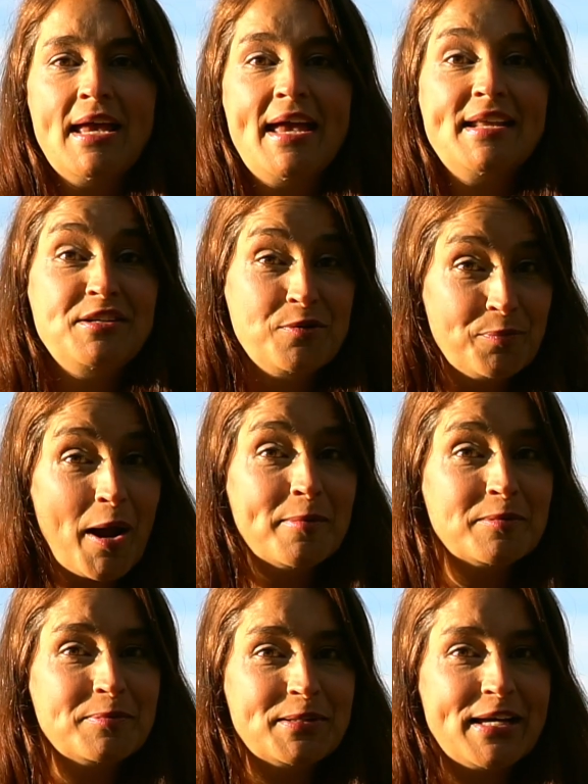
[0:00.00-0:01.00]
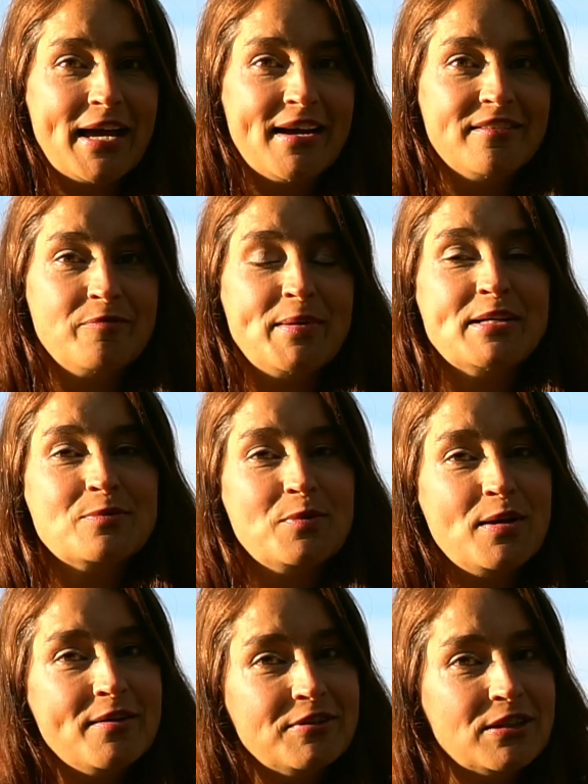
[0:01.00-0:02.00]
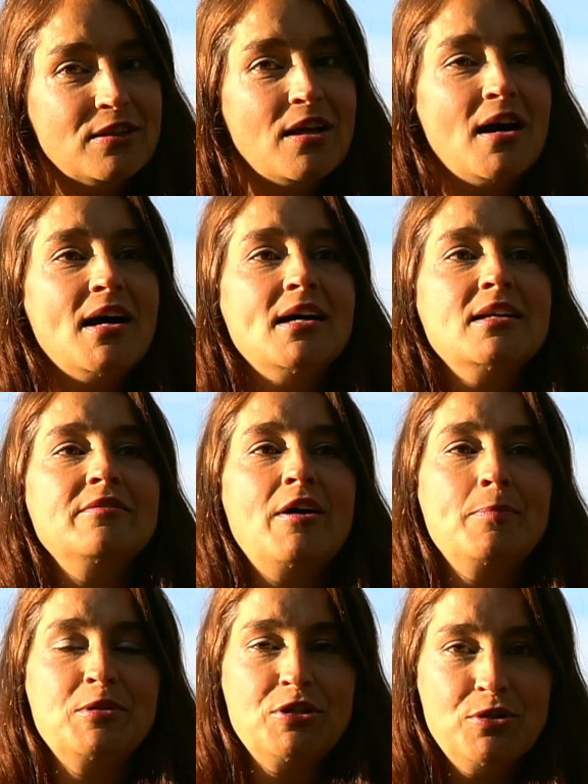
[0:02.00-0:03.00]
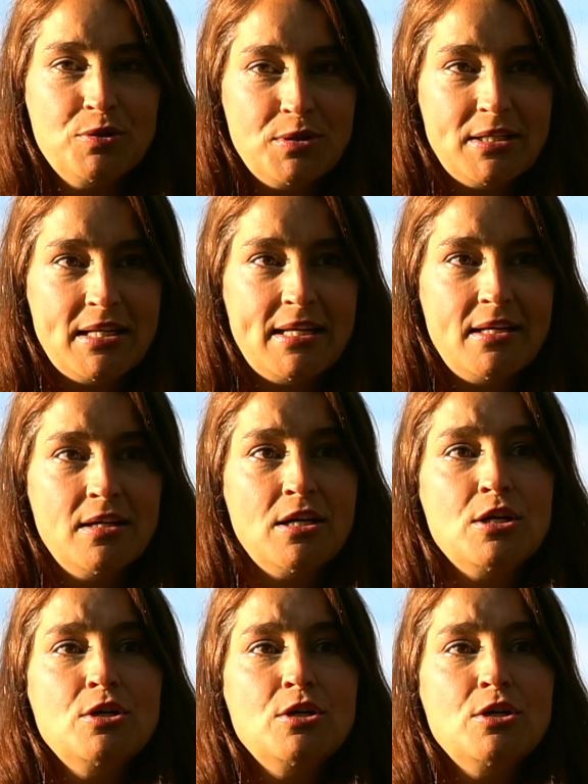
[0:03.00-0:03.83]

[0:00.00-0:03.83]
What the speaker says: And you probably have, because we'll have a lot of opportunity